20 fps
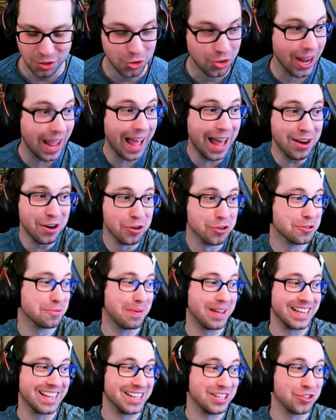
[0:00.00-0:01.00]
shadows
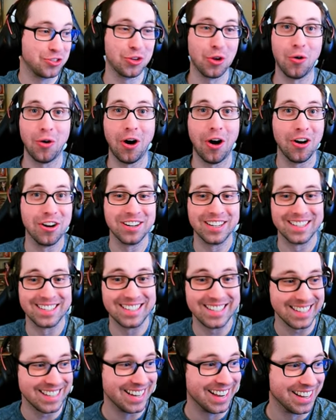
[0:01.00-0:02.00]
make it so hard to
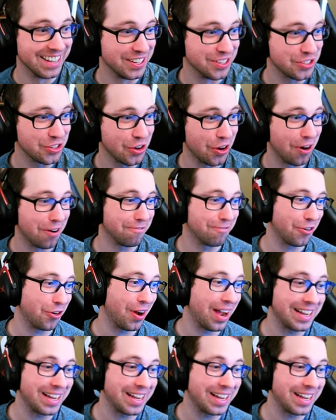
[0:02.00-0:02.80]
see on this golf hole.